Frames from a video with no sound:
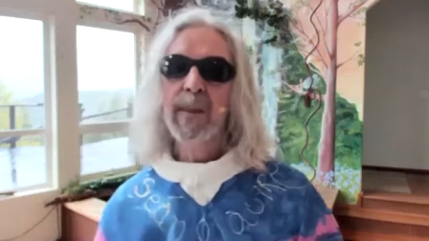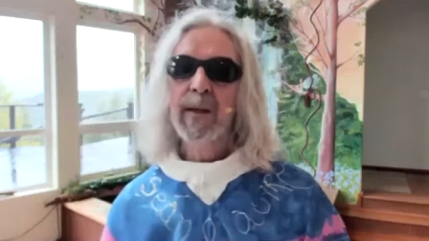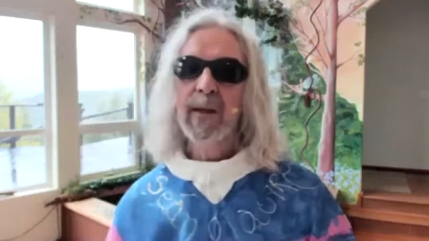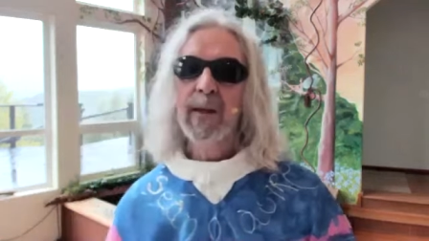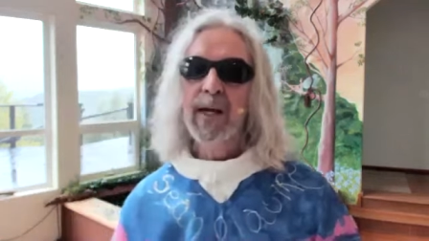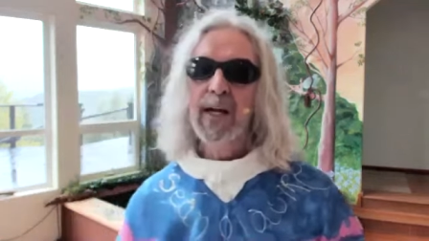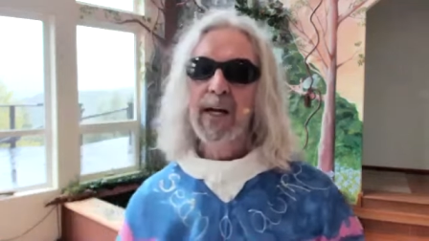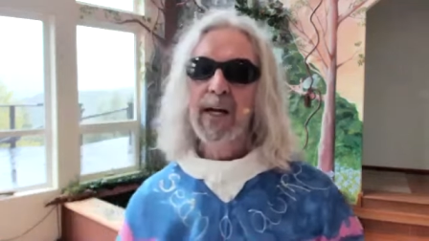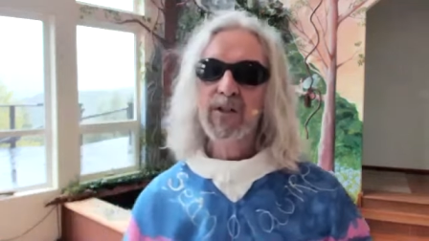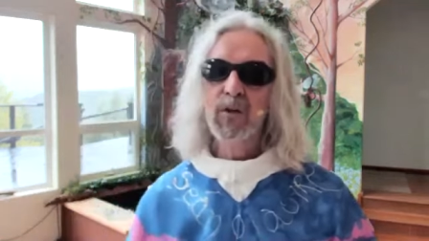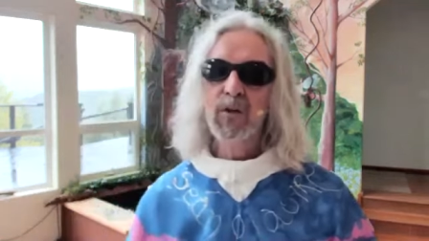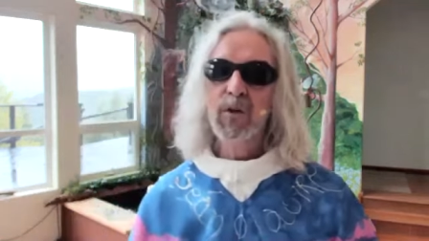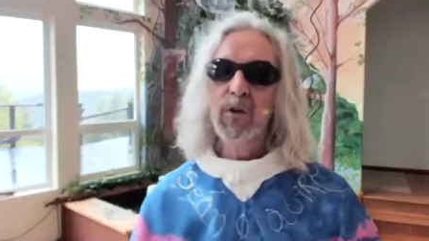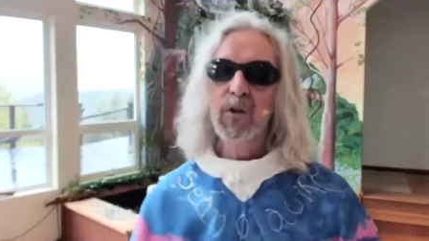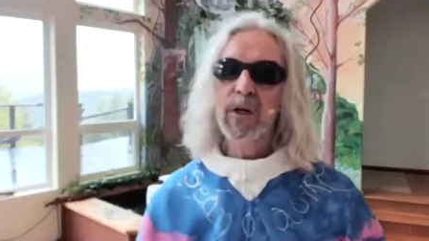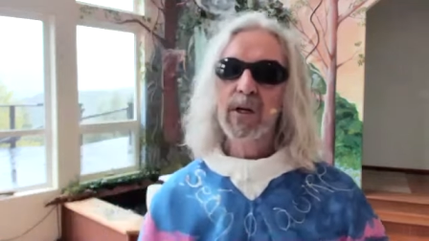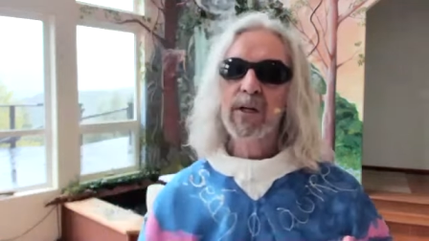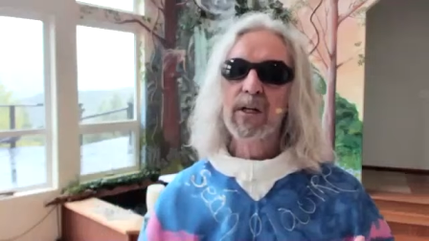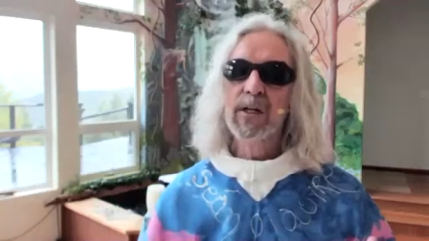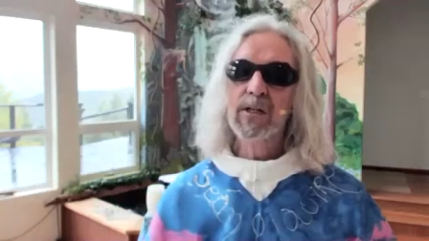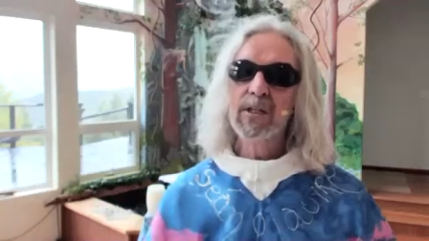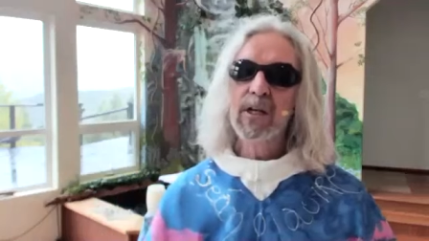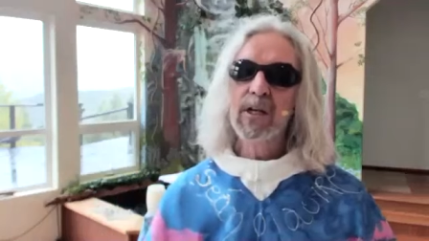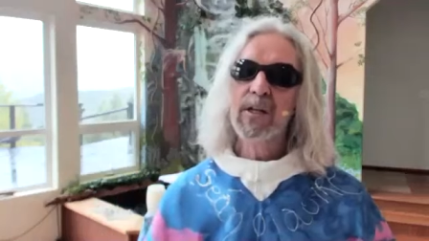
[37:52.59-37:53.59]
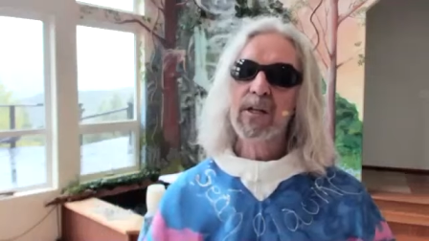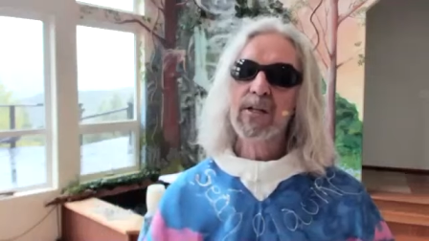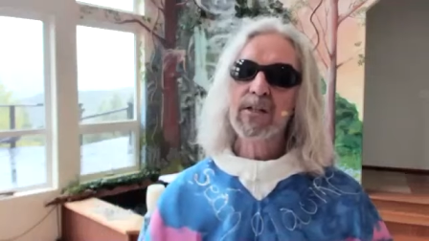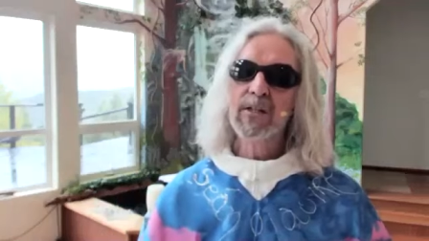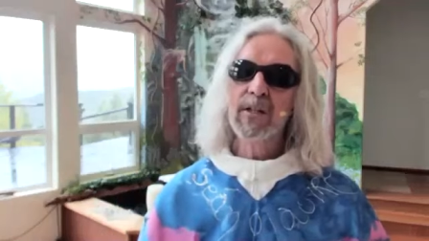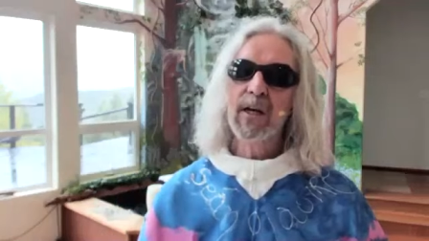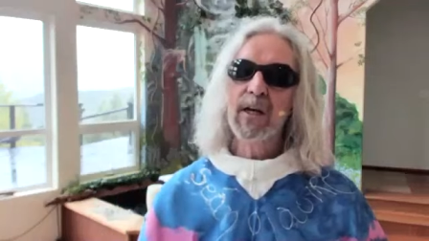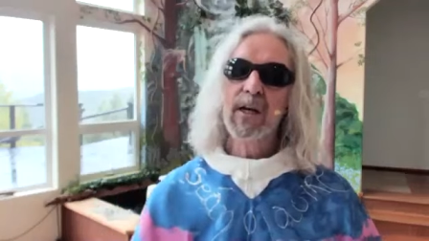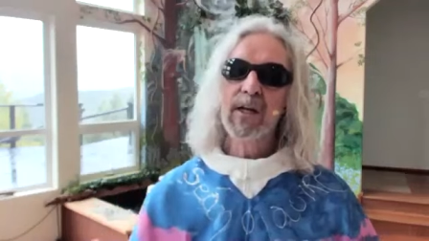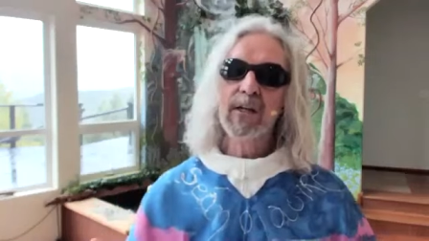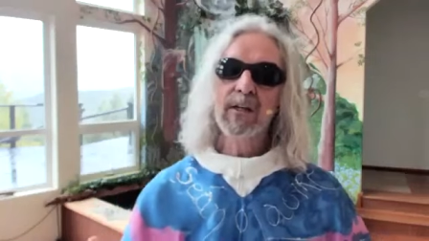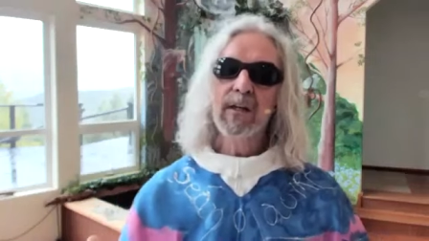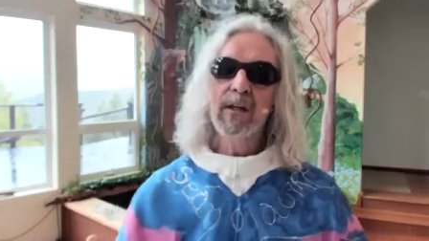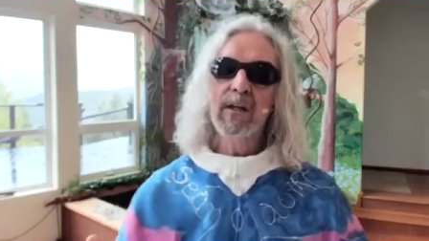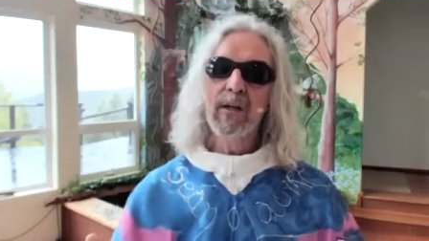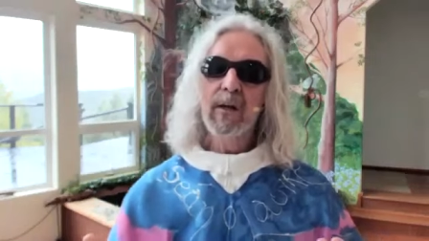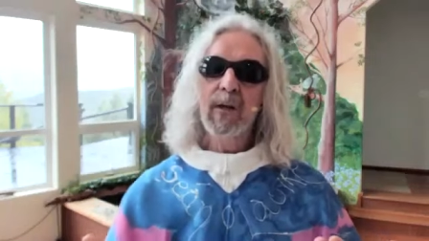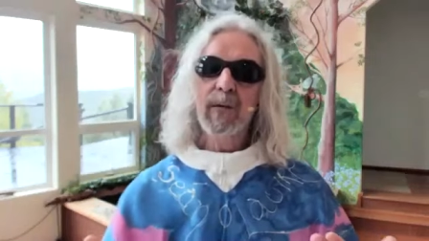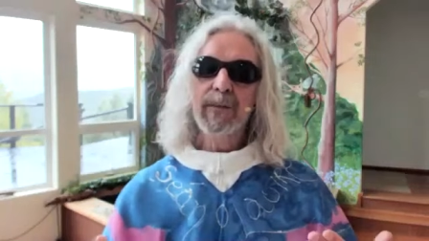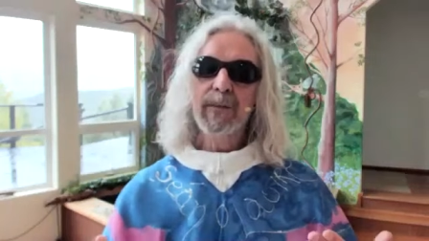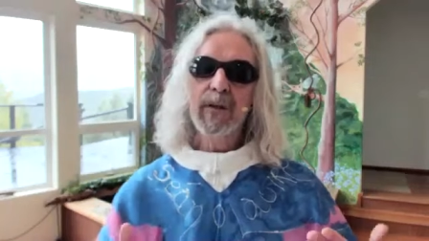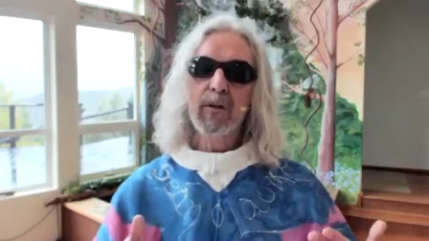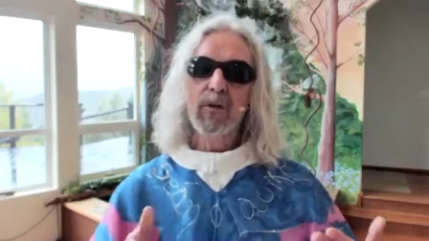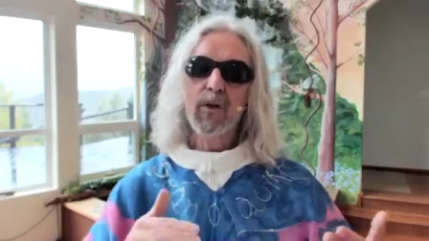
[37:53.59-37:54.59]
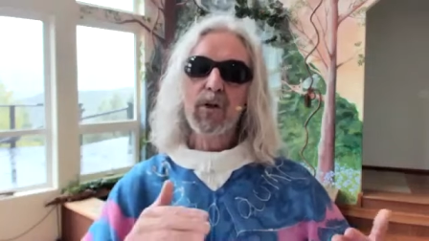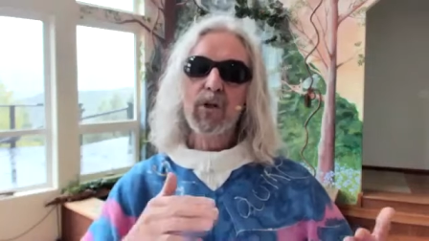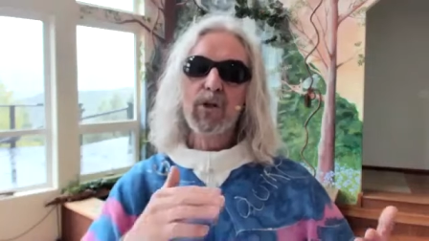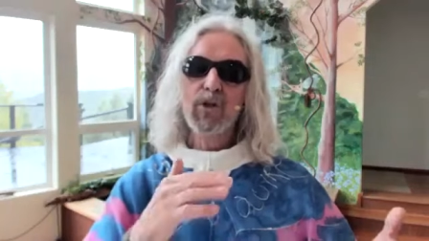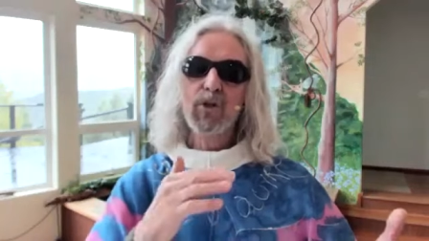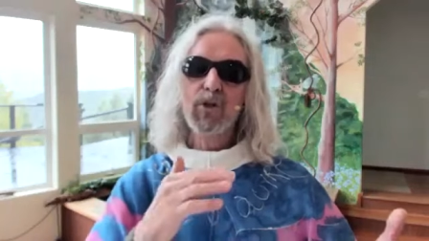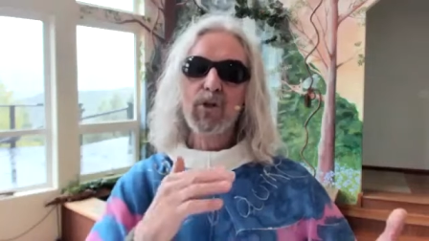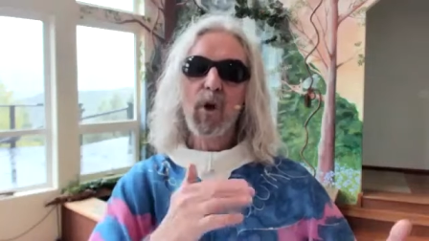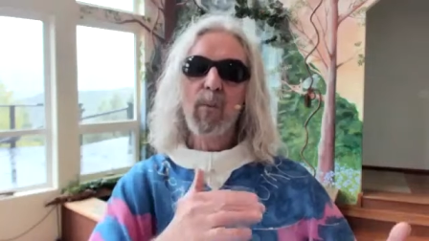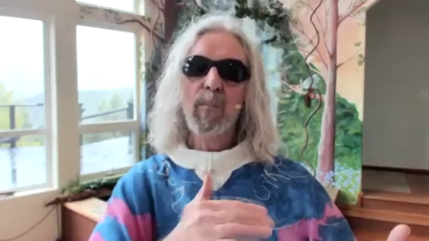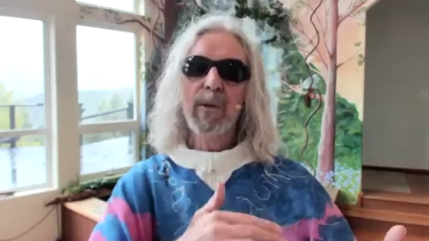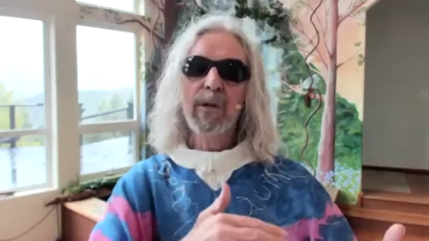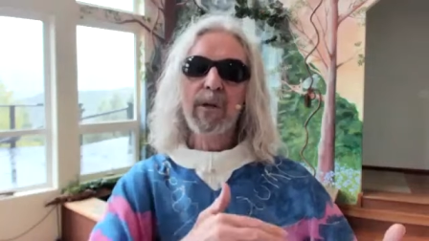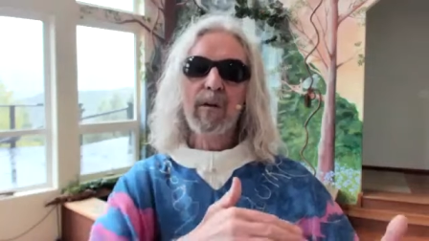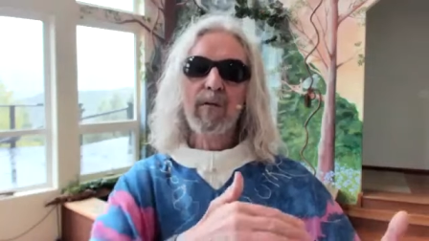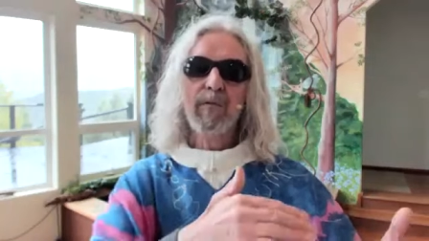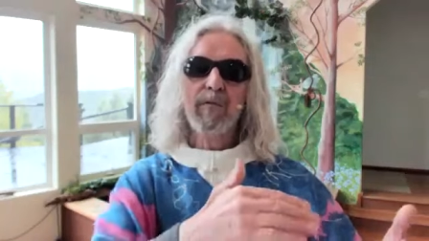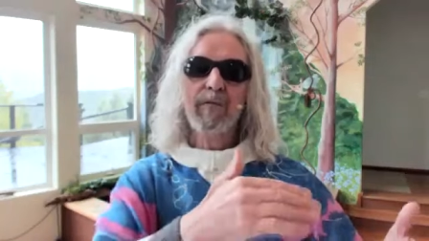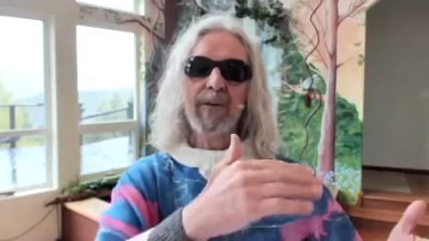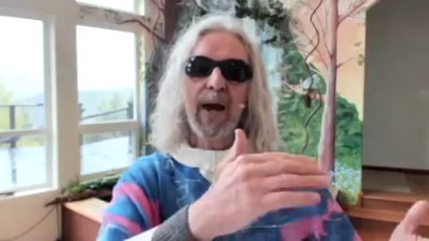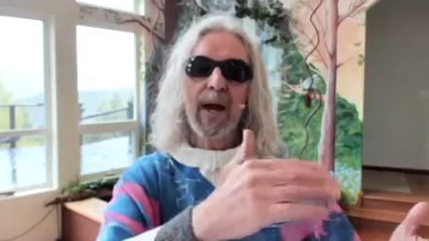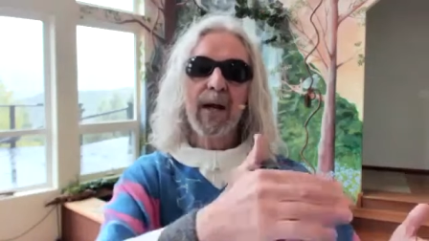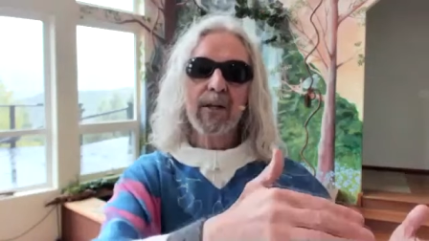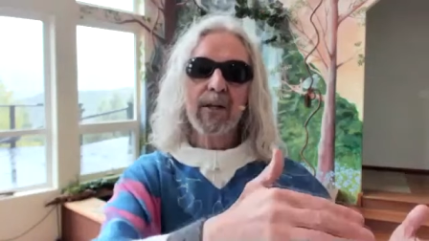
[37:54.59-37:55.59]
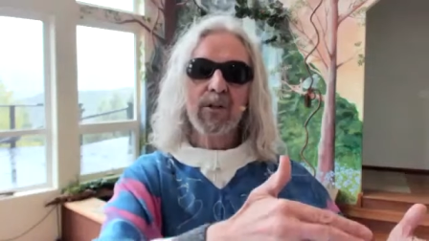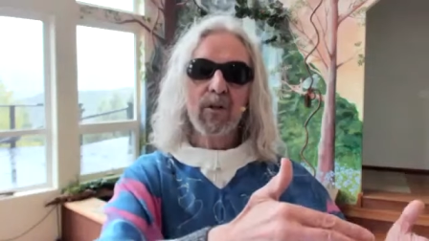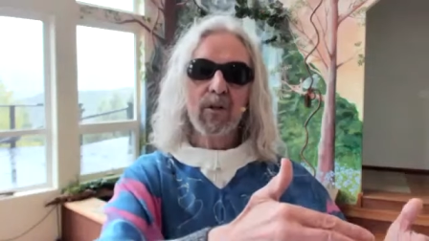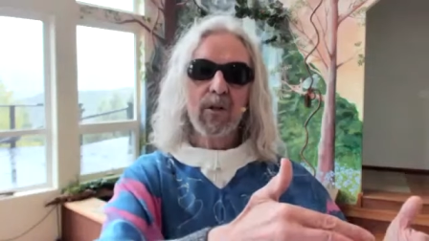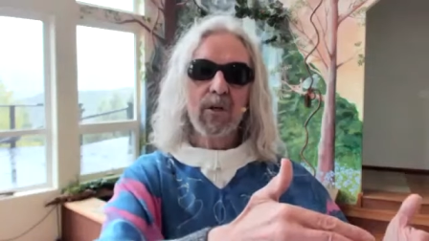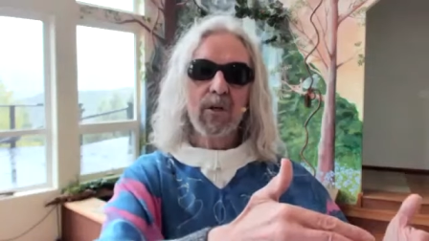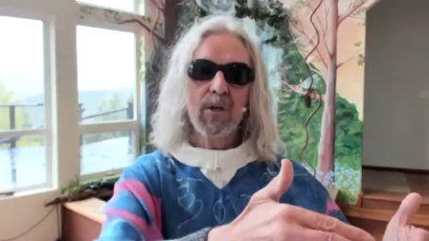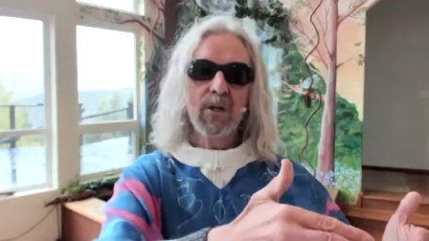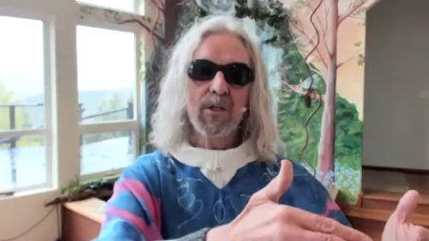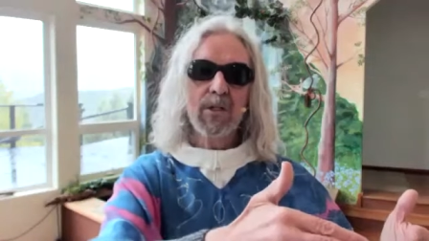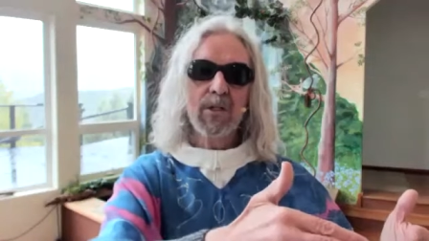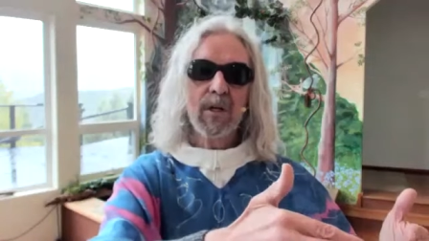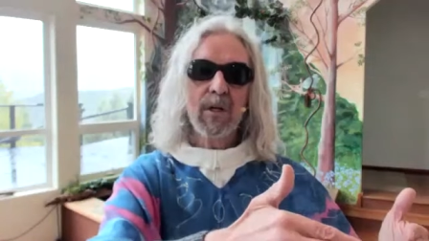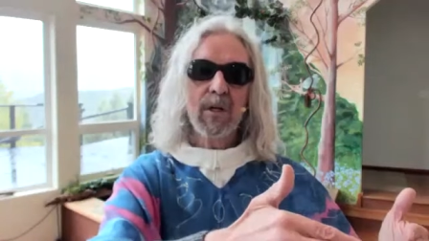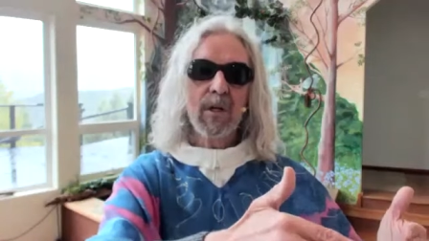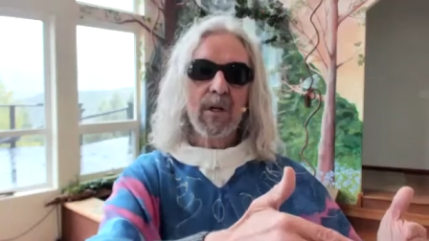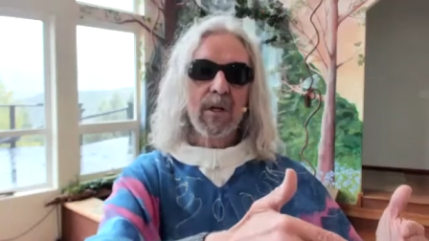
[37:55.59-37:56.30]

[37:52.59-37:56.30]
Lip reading: And so in a sense that there are so many factors